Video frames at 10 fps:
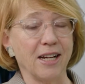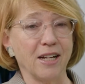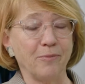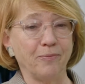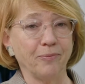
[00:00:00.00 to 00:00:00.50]

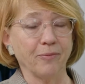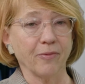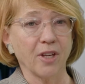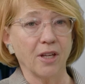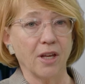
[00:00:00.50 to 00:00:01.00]
um,
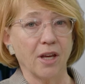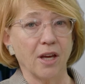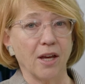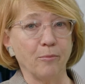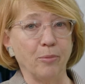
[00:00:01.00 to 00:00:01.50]

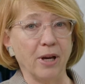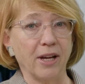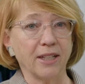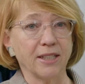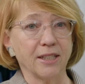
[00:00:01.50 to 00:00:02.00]

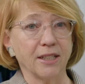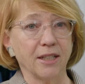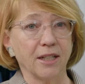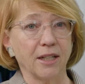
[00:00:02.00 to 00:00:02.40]
but